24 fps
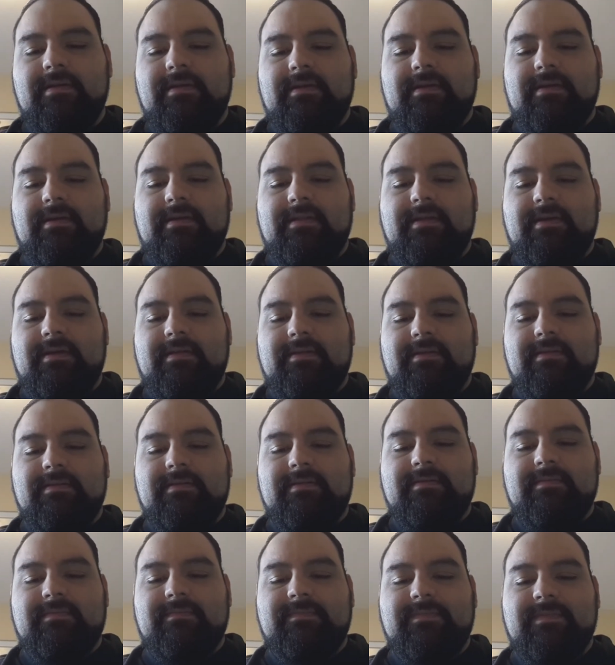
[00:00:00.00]
That,
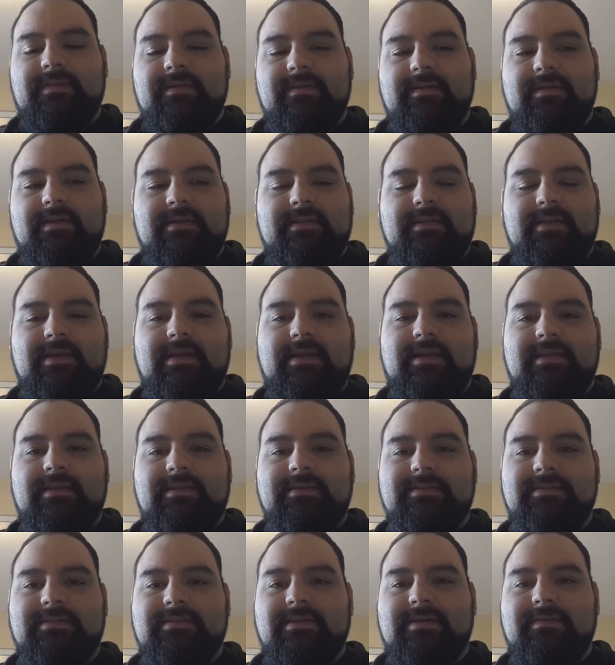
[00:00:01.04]
you know, like the
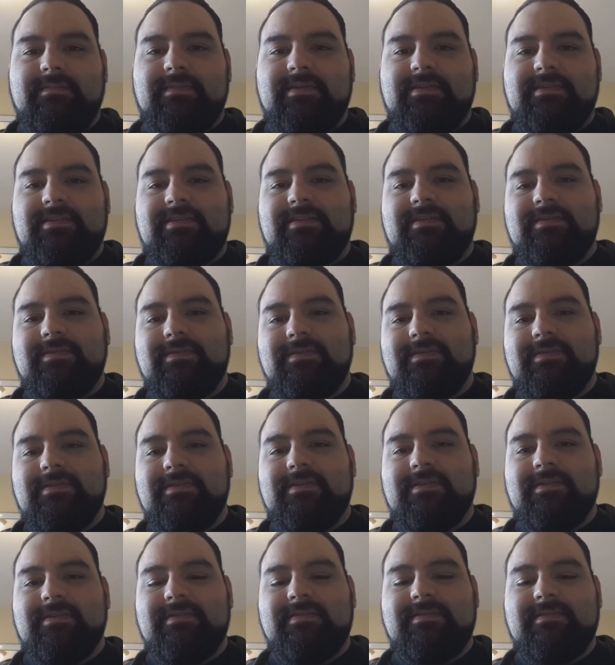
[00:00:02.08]
Hades or something that's huge
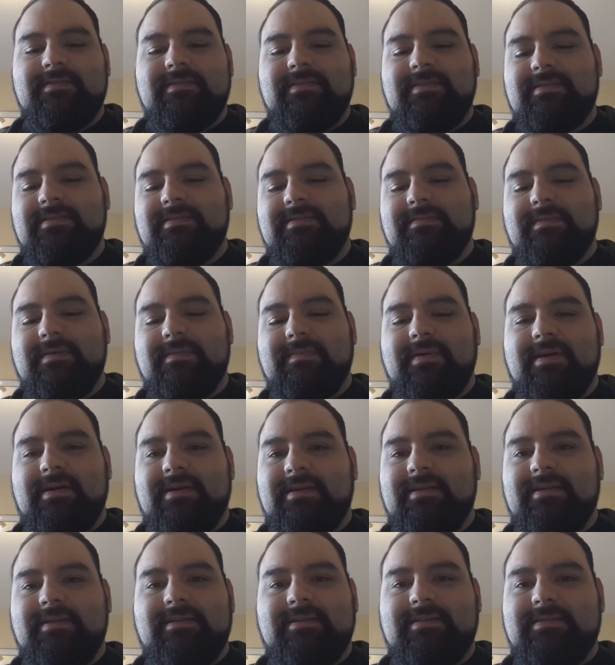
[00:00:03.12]
and it's in my
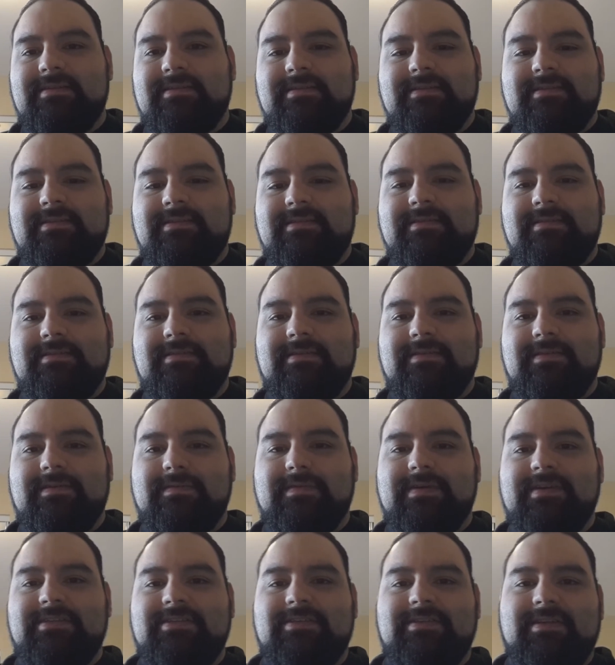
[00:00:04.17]
pocket and it's just, you know, it
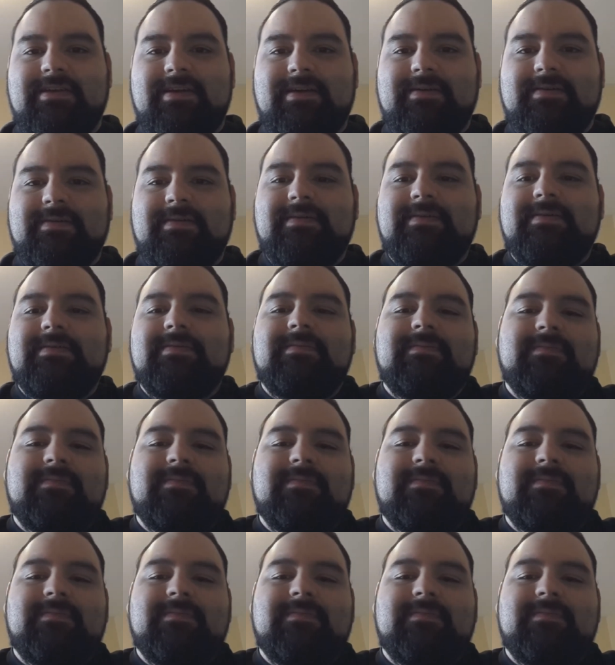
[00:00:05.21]
weighs you down.